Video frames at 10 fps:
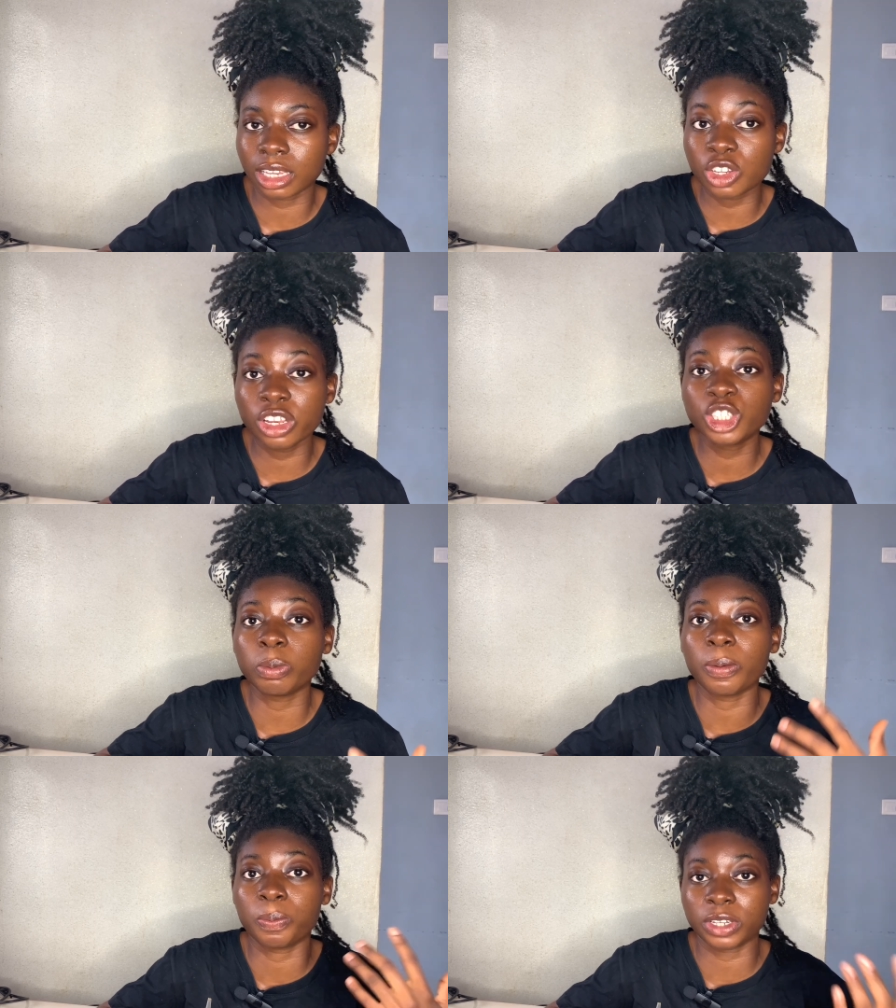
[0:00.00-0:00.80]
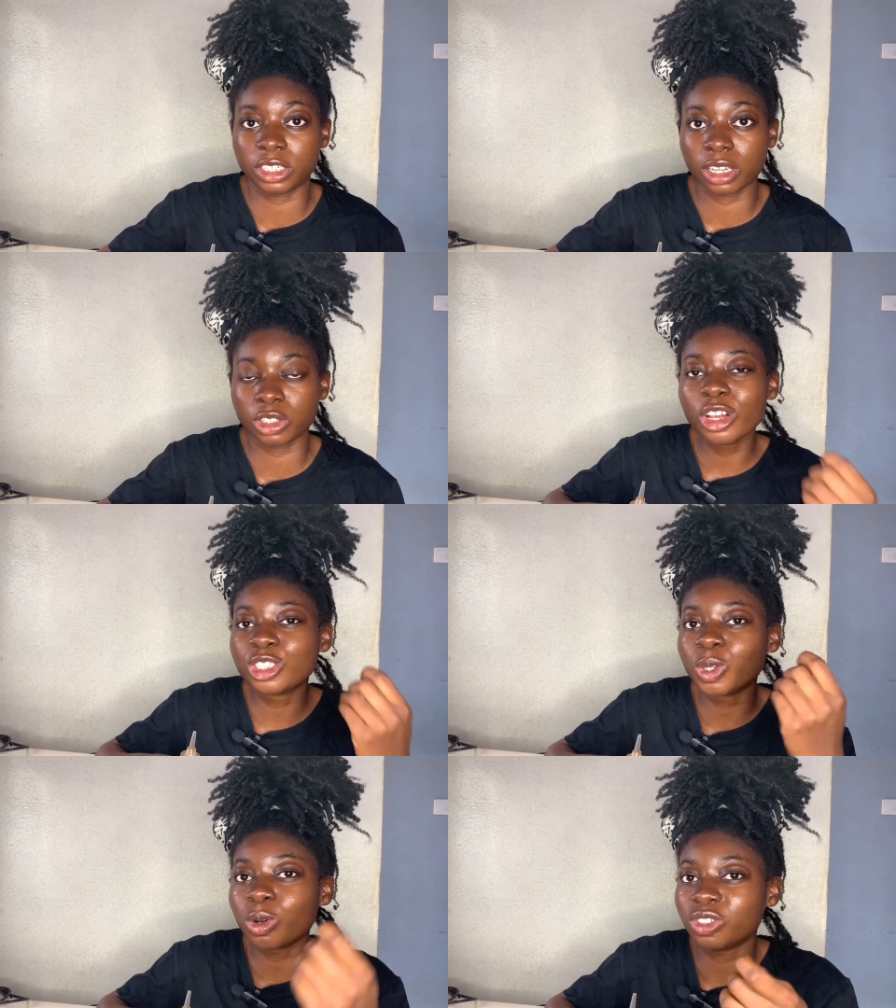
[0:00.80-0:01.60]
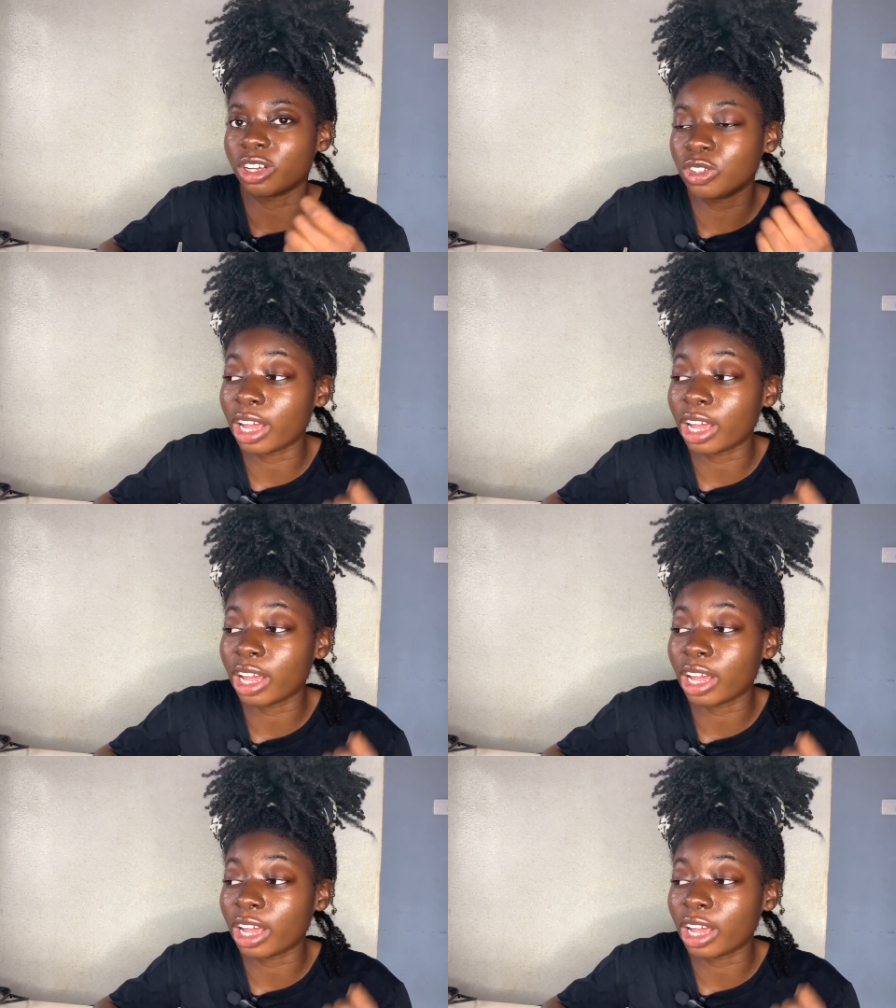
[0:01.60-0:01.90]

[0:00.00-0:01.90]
You need to be patient, you need to know what you're doing,